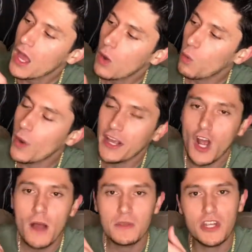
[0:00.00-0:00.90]
When it
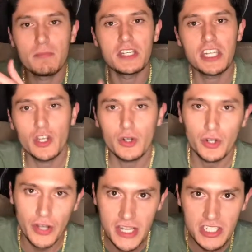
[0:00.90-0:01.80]
comes to the
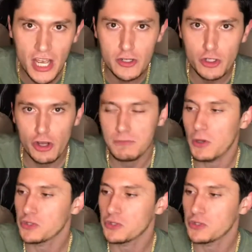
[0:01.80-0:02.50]
material inside your stress balls,